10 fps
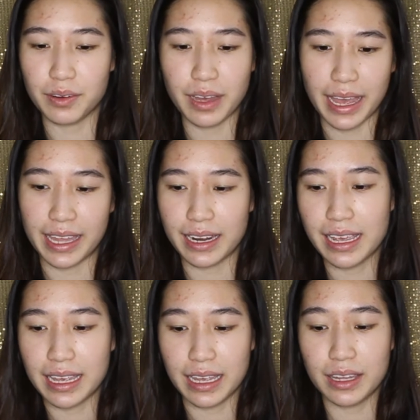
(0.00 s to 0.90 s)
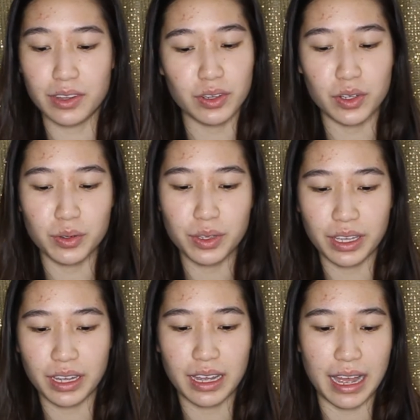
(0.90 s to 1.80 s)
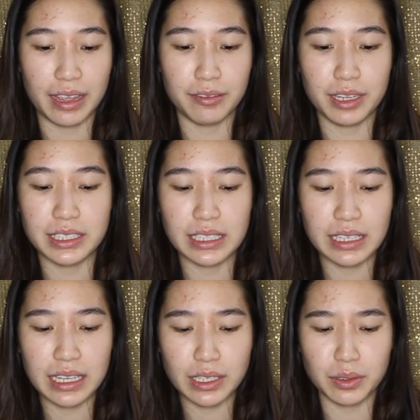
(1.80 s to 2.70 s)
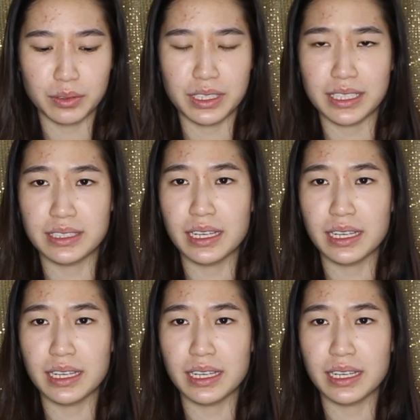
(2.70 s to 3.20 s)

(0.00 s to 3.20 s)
and in the new year I recently noticed,